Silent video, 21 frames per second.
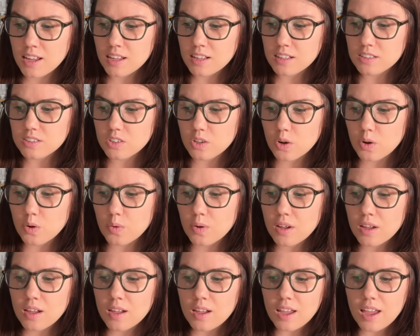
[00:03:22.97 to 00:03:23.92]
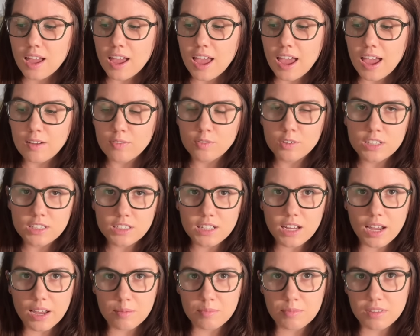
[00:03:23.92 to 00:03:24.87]
So, every
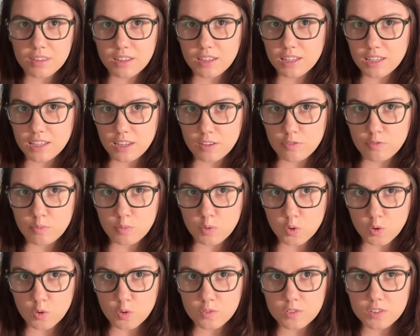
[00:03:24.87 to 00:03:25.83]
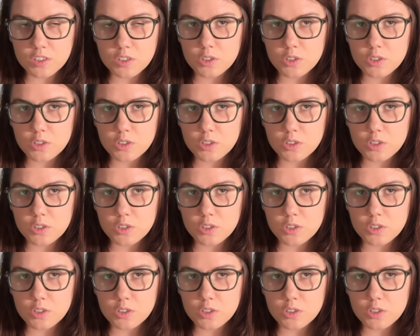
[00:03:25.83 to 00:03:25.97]
time the GIF moves,